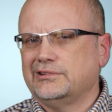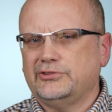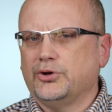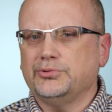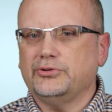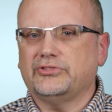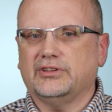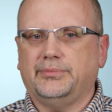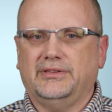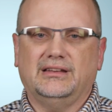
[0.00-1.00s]
don't do
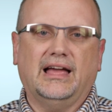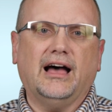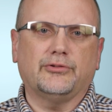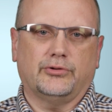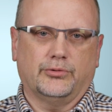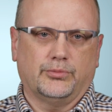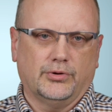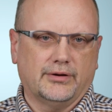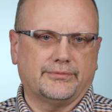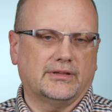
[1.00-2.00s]
something now to the
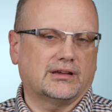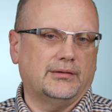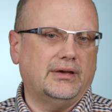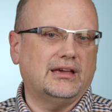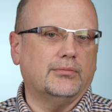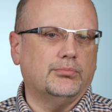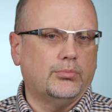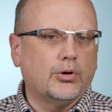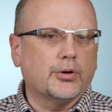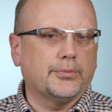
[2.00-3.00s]
roof that can make it
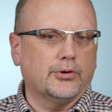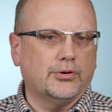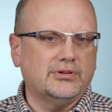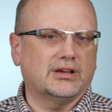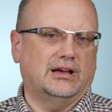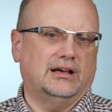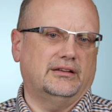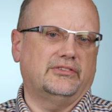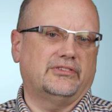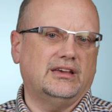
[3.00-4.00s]
more prone to
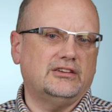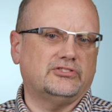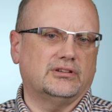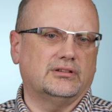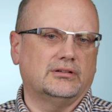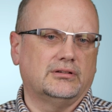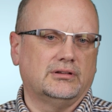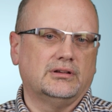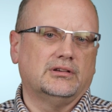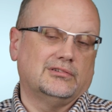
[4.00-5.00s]
condensation
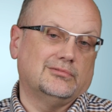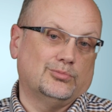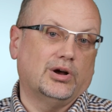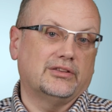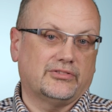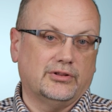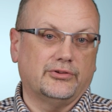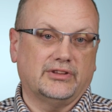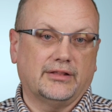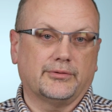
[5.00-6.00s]
once
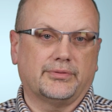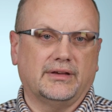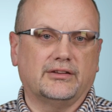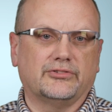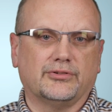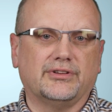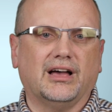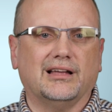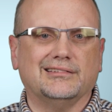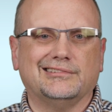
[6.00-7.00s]
those other things are
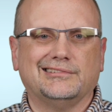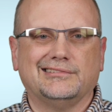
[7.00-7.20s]
done.